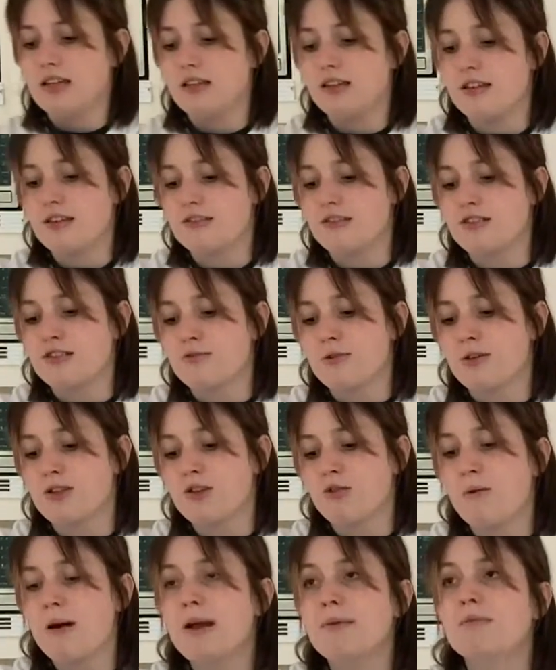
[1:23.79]
This is where
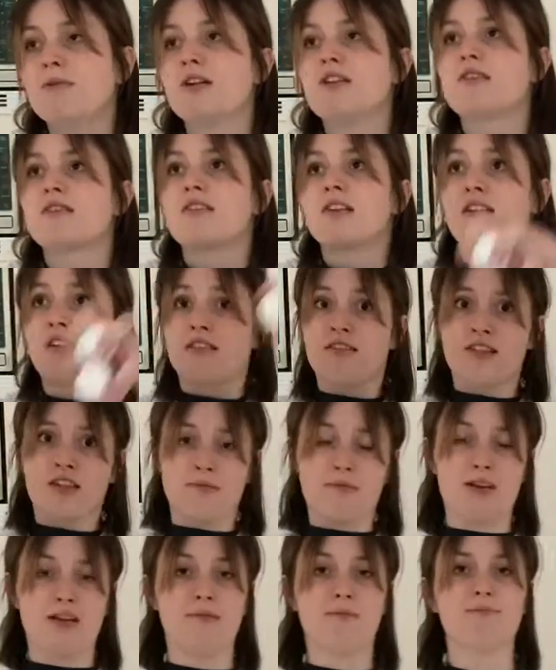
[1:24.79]
the white blood cells
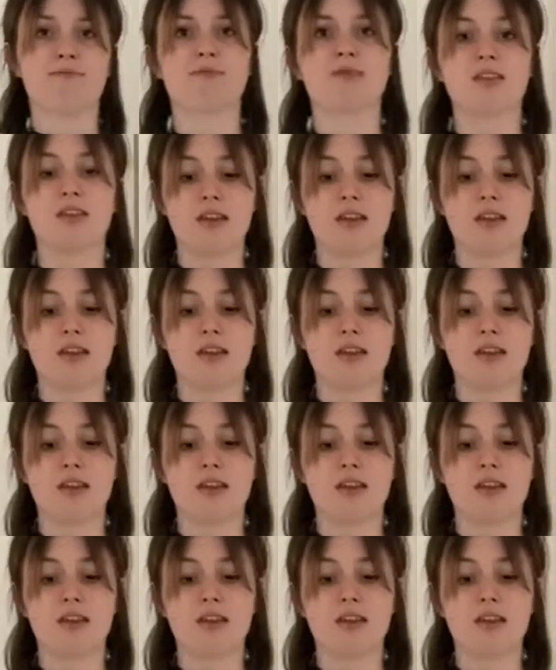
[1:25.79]
come in.